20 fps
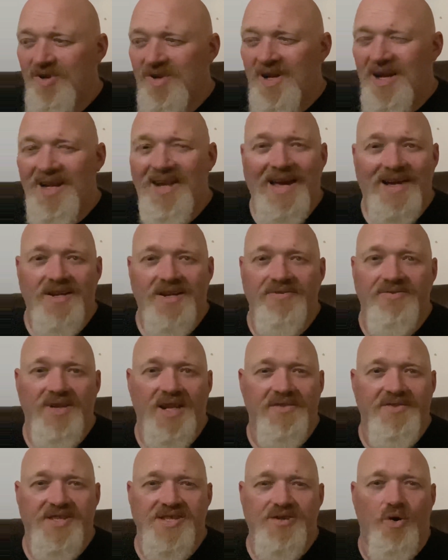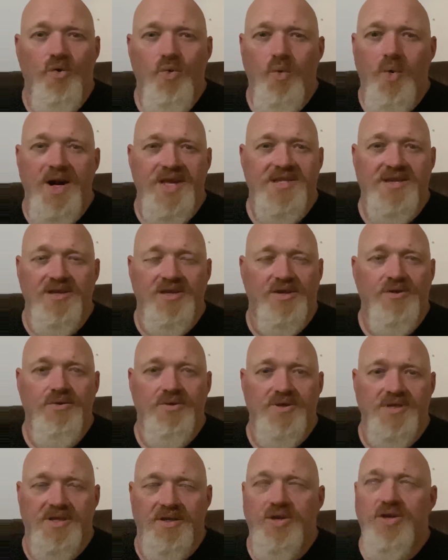A lack of love is always going to
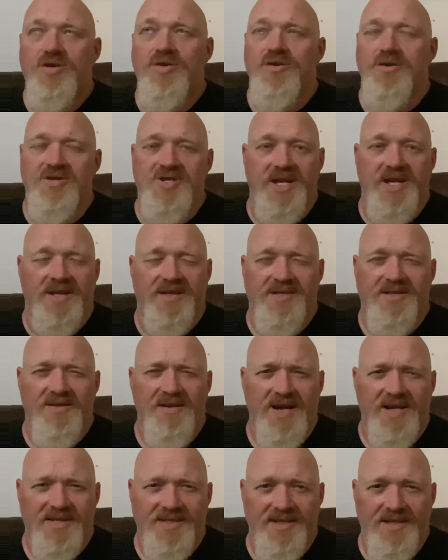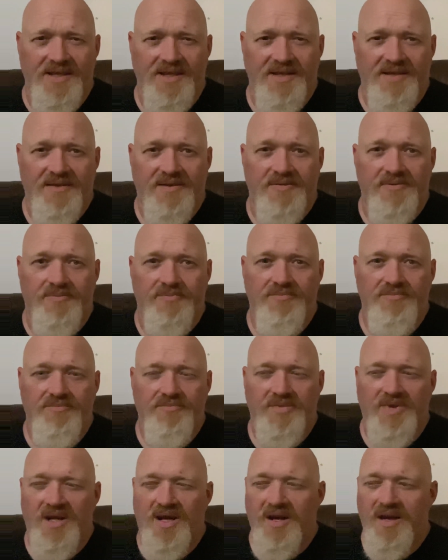cause a huge anxiety.
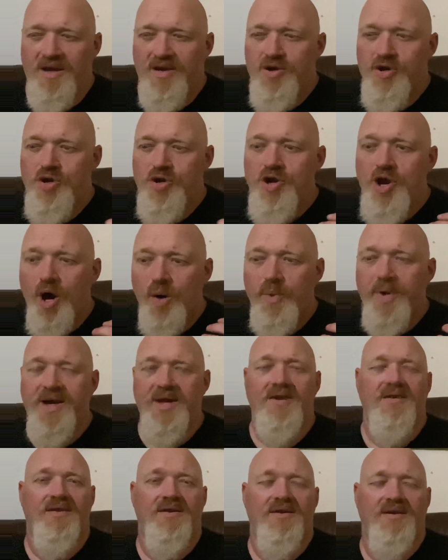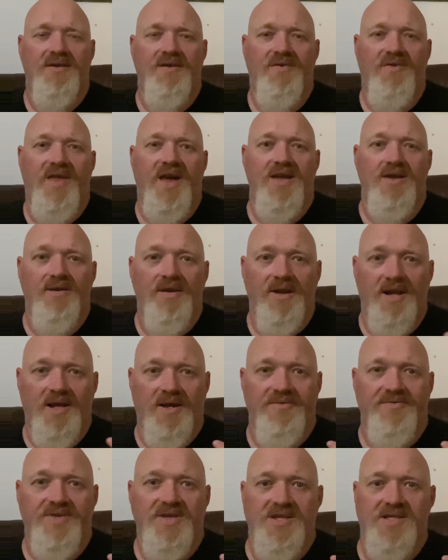Knowing that you're
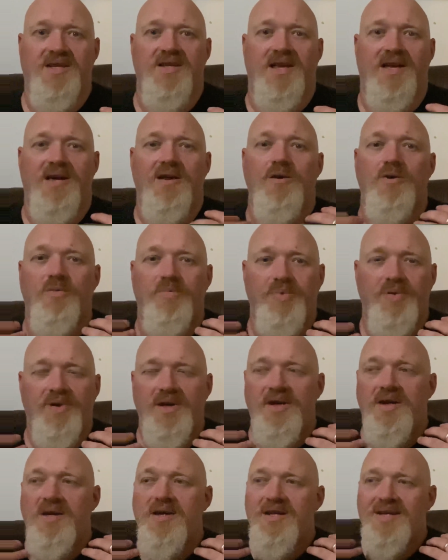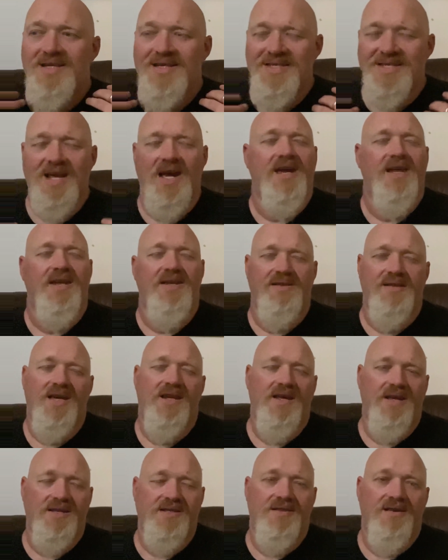loved is going to help contain
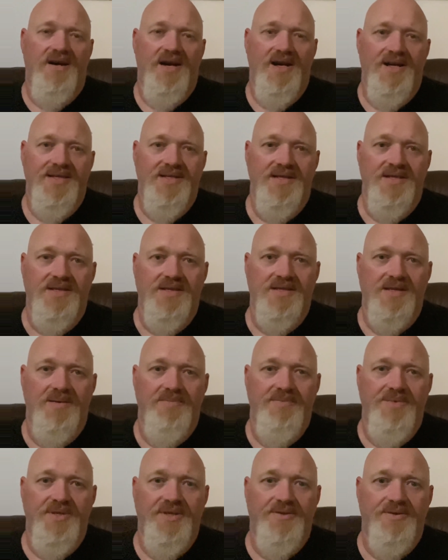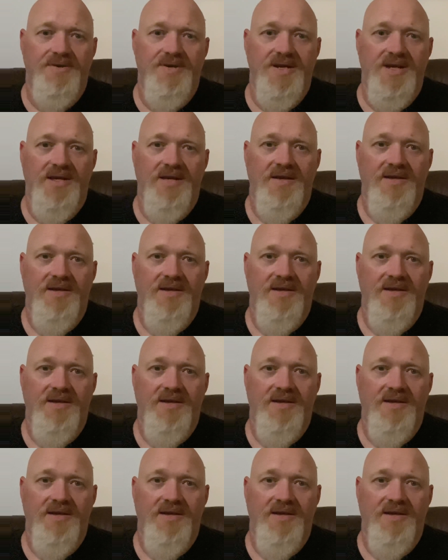that anxiety to some degree.